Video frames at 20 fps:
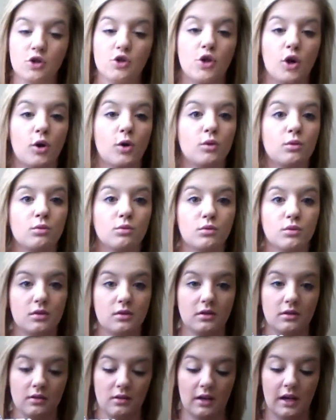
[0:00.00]
Don't,
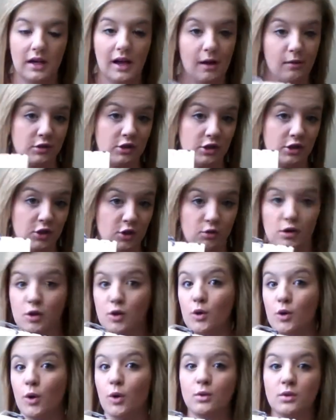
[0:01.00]
like I was just
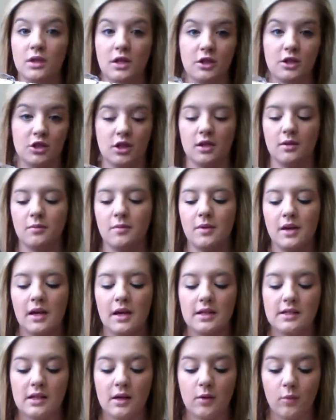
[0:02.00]
doing, don't touch it,
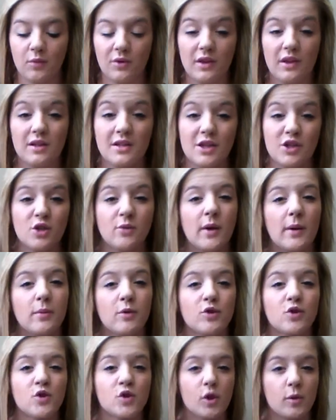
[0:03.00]
because the tissue
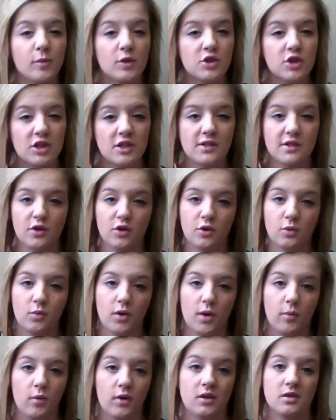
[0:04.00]
paper is so much easier to
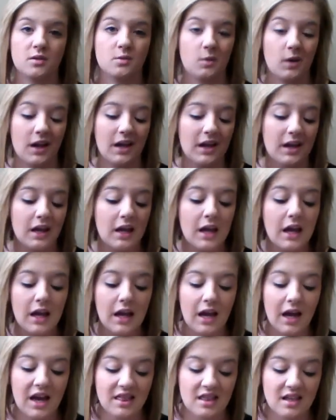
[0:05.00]
rip when it's wet,
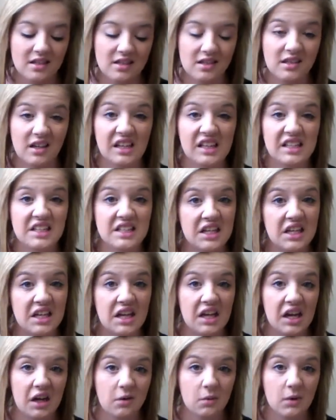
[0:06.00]
and this is like
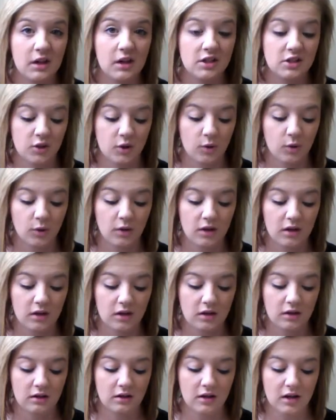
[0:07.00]
sticky and wet, so
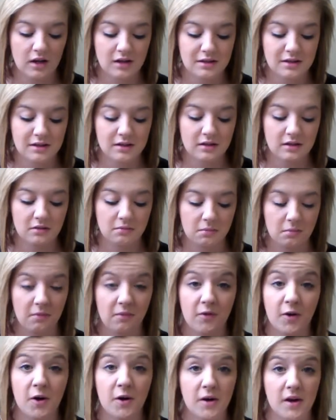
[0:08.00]
it's
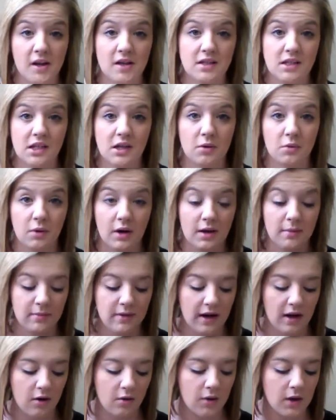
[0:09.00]
very easy to rip
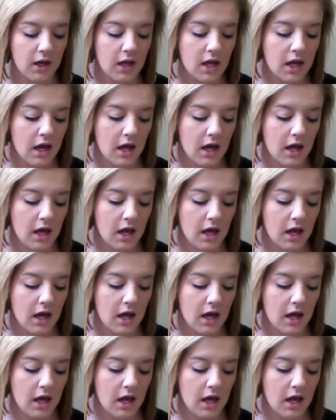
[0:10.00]
now.